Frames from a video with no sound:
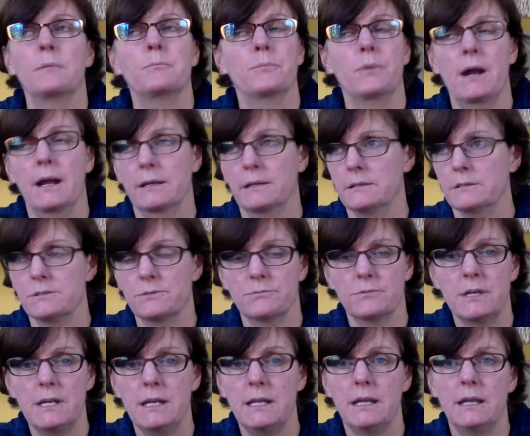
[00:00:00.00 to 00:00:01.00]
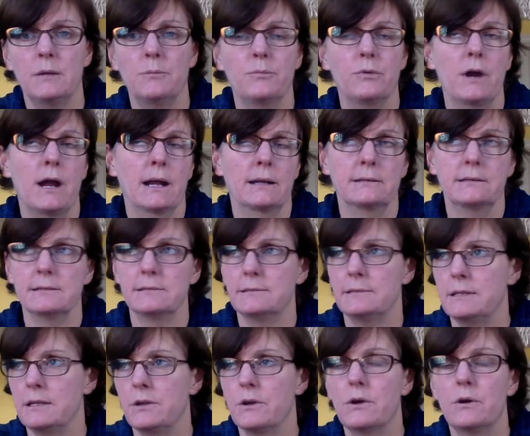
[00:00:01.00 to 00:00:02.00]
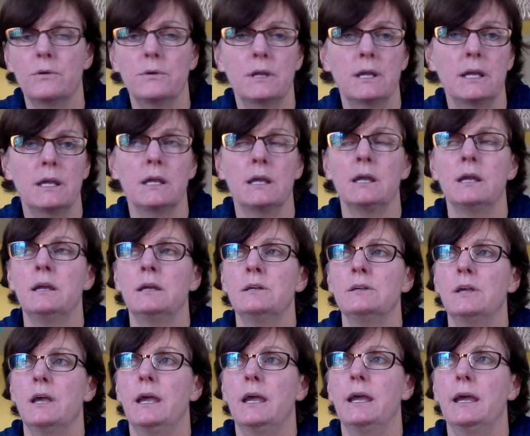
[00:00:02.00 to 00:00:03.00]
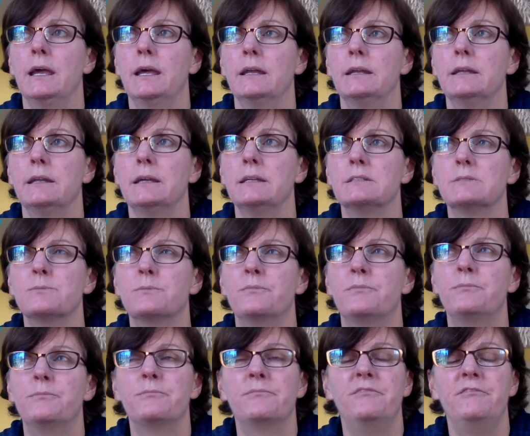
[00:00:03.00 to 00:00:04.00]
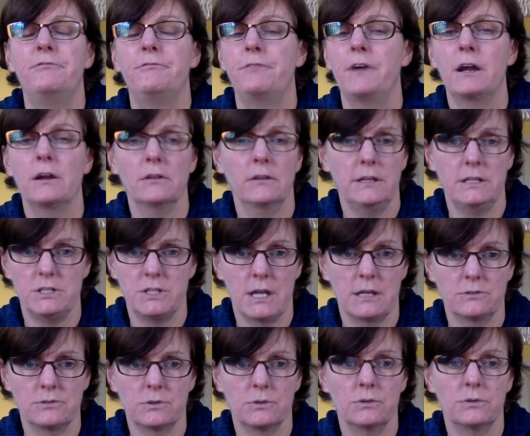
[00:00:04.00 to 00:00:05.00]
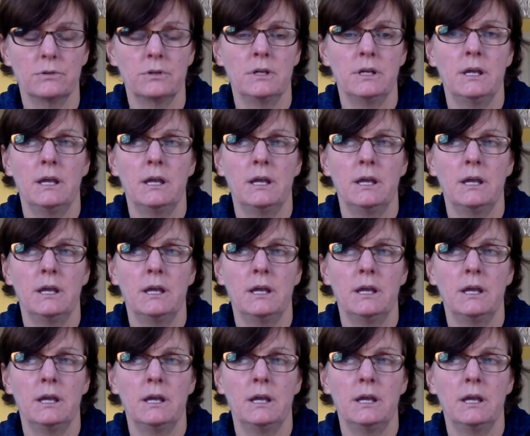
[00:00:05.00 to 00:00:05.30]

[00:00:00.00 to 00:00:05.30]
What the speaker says: practice reading, practice decoding, and it's fairly gentle.